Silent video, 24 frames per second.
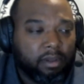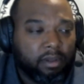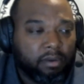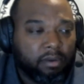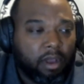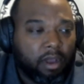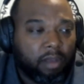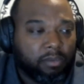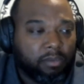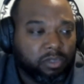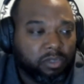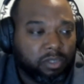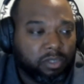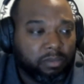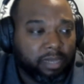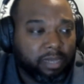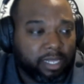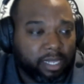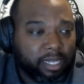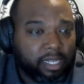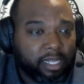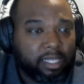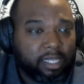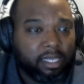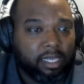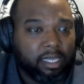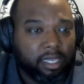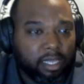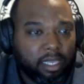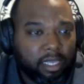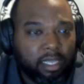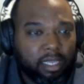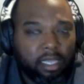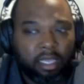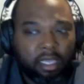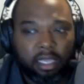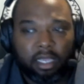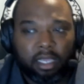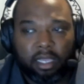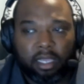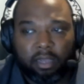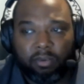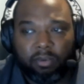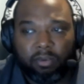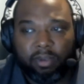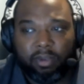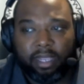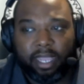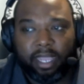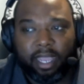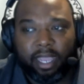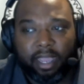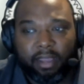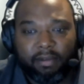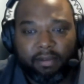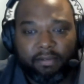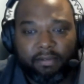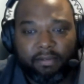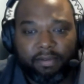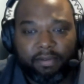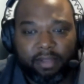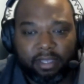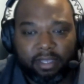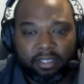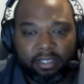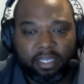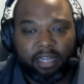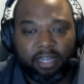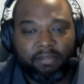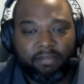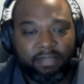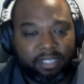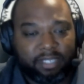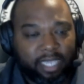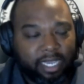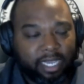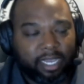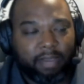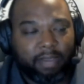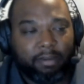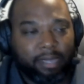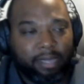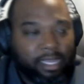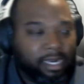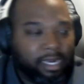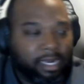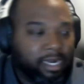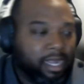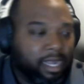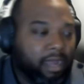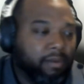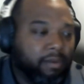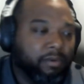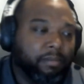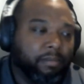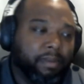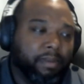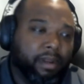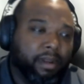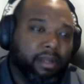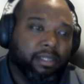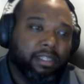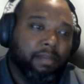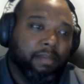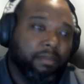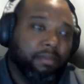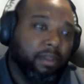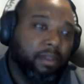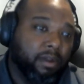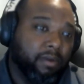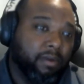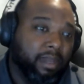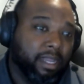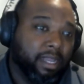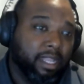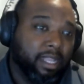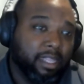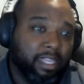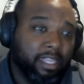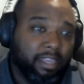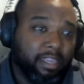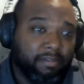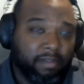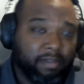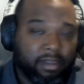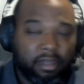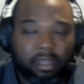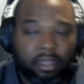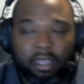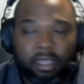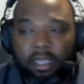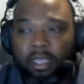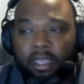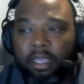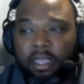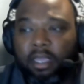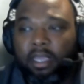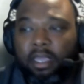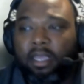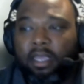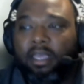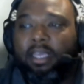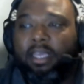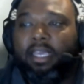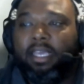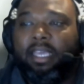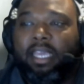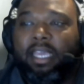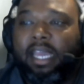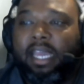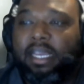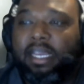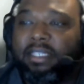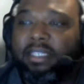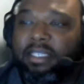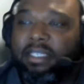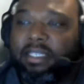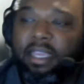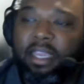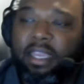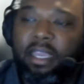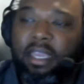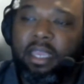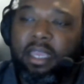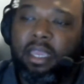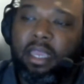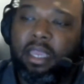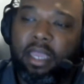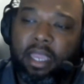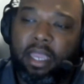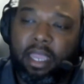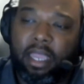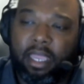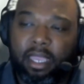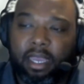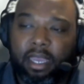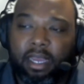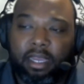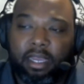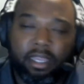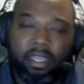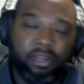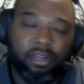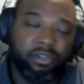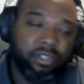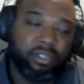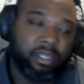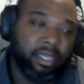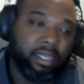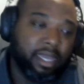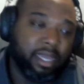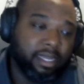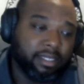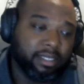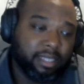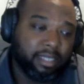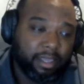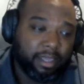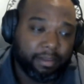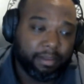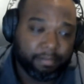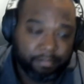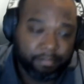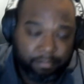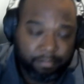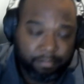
Almost immediately, we have a set of a tech coming in and out, repairing something quick and leaving. He has he or she has a